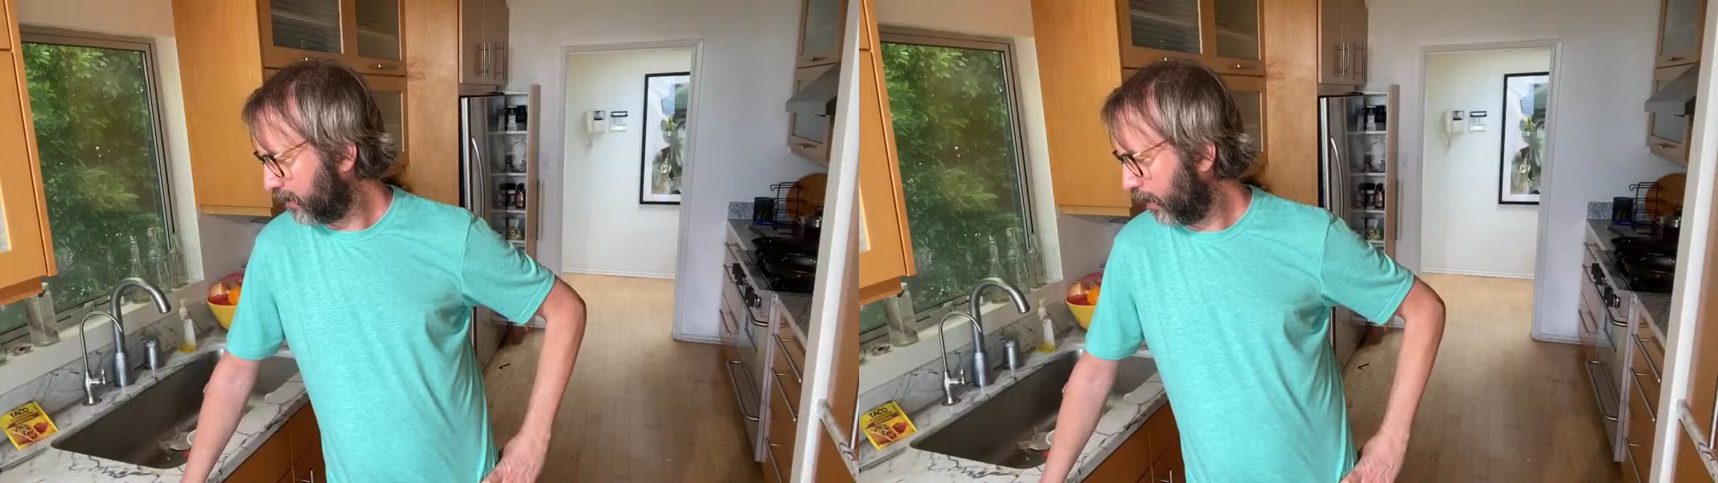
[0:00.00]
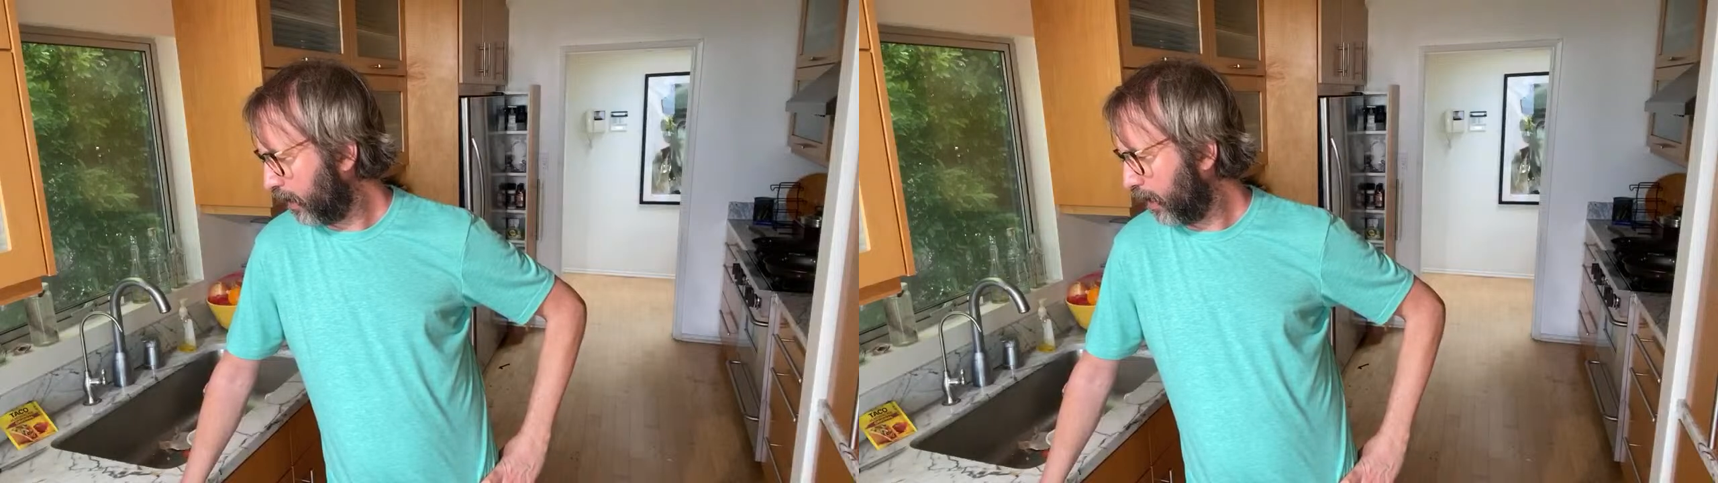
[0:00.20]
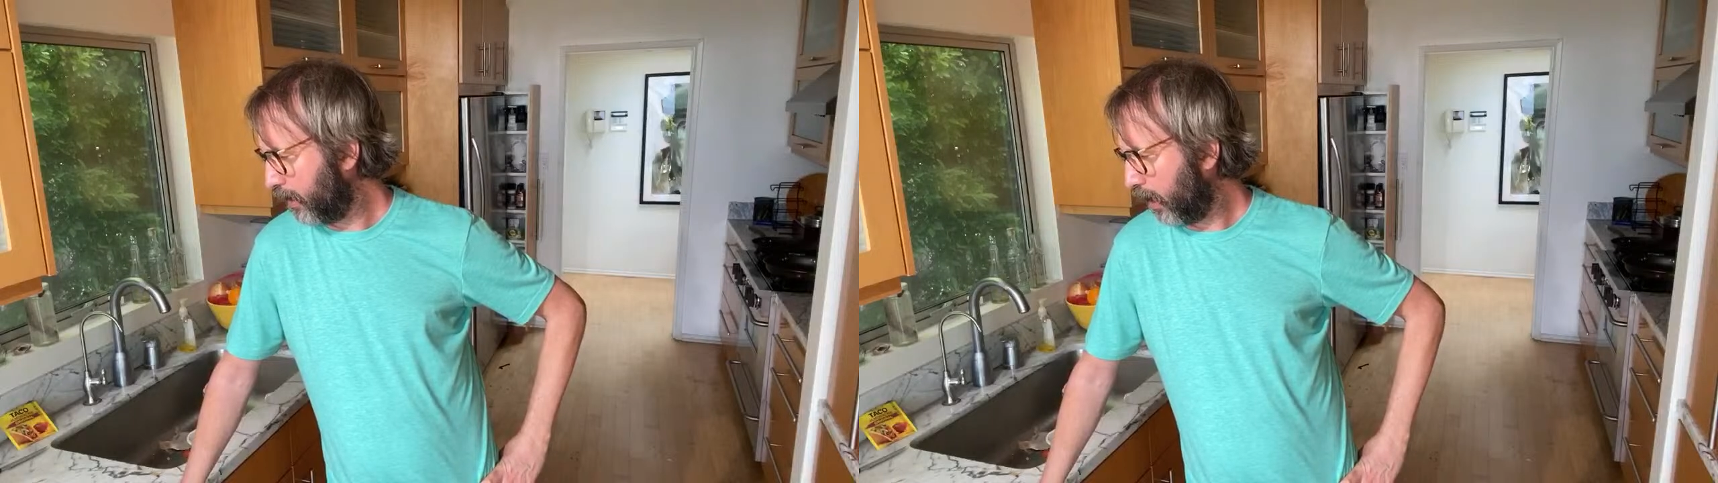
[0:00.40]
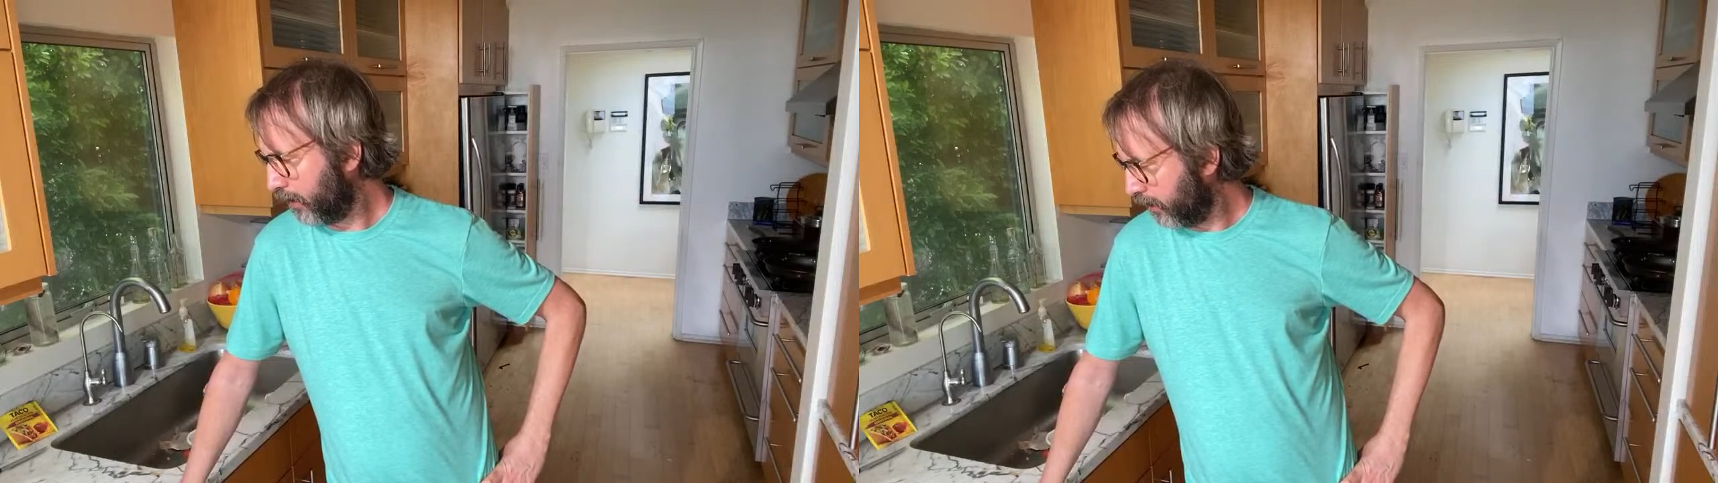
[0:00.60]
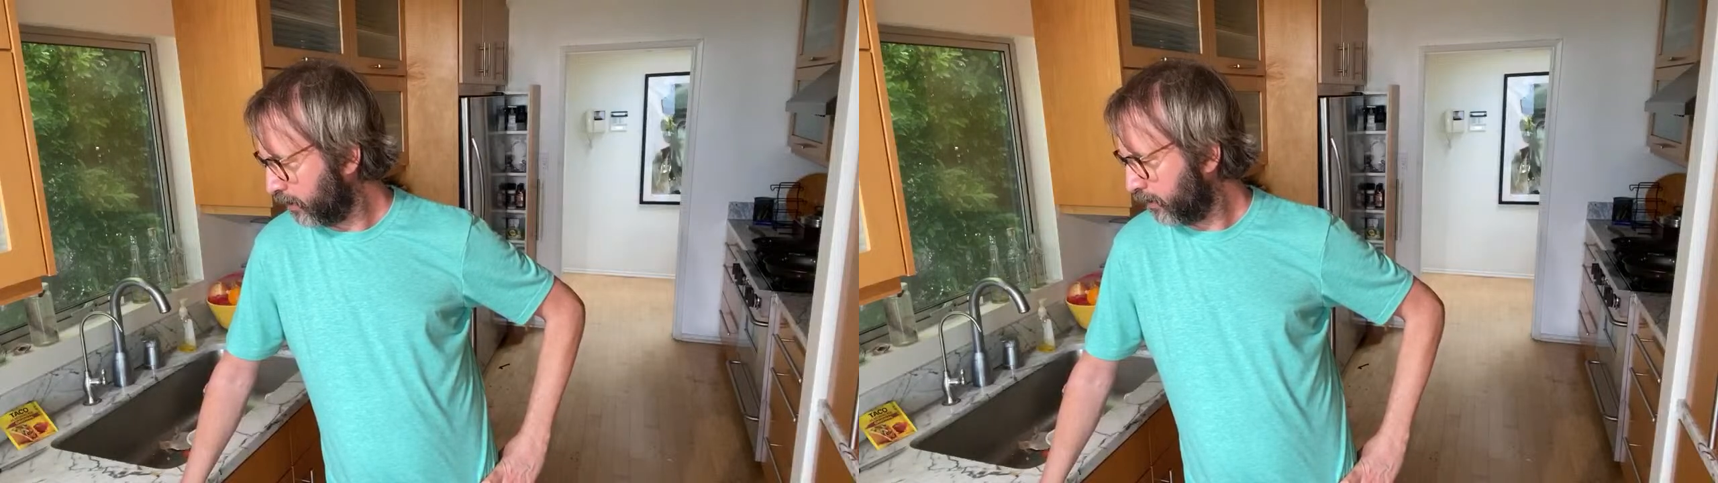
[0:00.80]
an
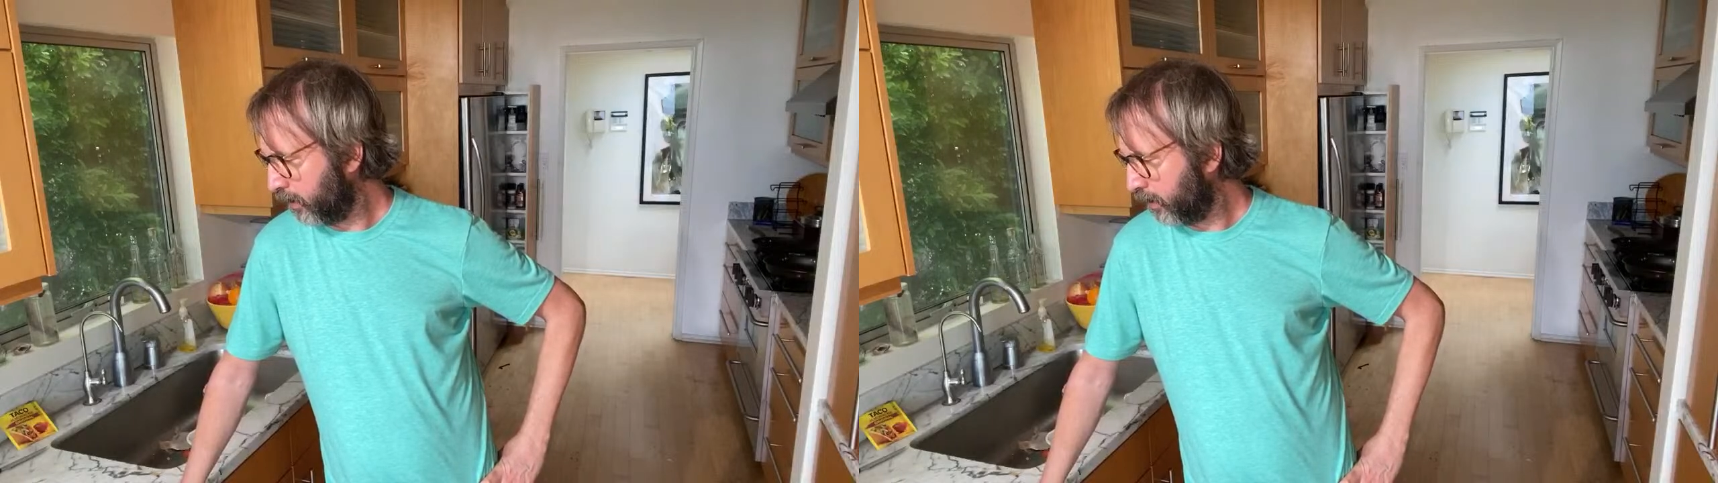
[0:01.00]
onion,